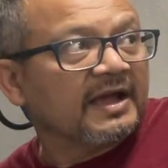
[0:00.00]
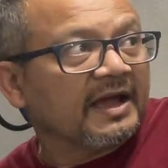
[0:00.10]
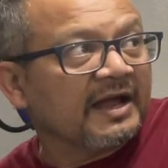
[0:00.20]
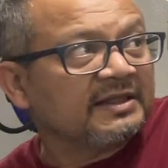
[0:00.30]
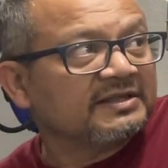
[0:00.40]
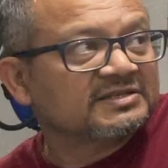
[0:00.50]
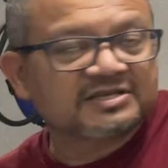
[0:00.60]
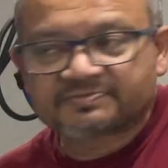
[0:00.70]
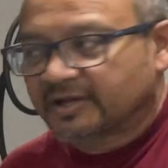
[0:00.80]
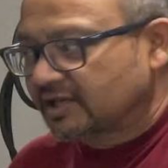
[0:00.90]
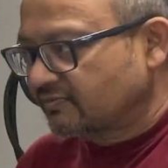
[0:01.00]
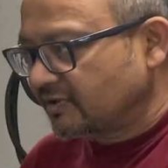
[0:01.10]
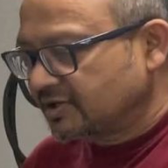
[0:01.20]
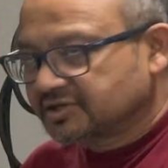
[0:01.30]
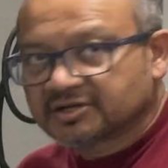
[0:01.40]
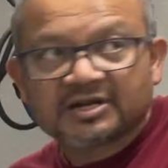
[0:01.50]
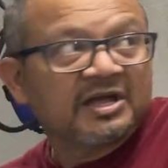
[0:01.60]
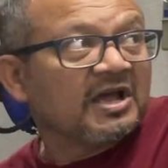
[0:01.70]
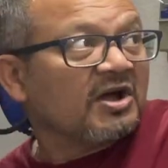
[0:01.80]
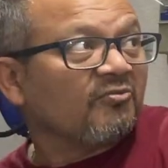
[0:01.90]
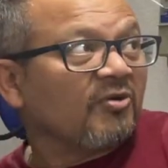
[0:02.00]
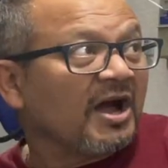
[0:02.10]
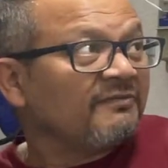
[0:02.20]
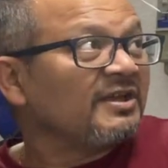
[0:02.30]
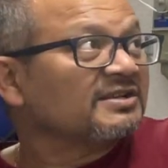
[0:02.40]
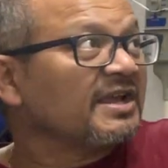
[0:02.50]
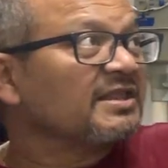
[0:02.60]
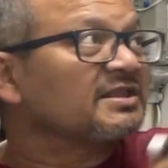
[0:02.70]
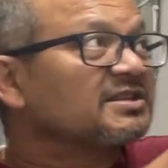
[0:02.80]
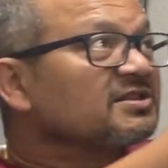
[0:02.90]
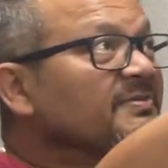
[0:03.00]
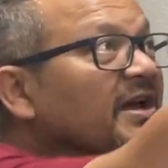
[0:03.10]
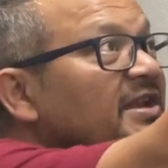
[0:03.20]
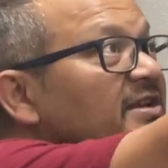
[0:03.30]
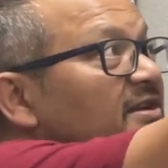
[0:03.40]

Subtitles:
And this is my equation. Why we are saying this is my